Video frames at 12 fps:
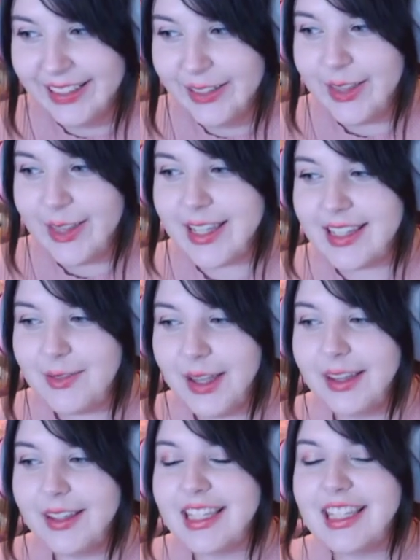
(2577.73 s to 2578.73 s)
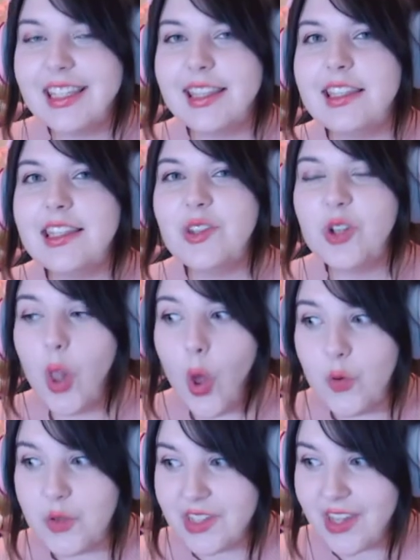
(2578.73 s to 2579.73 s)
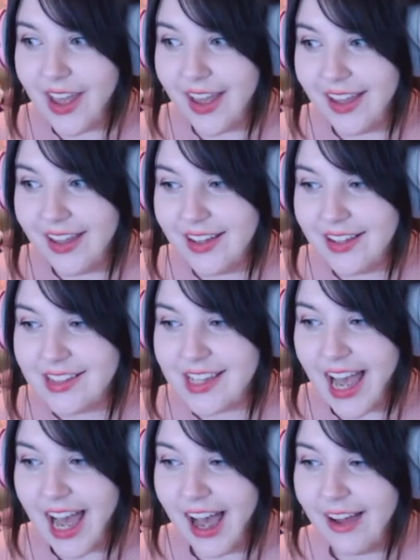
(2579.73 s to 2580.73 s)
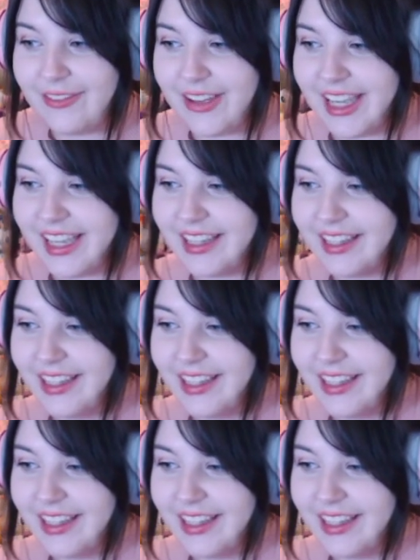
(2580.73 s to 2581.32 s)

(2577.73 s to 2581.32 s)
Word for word: This like this is this is closer to having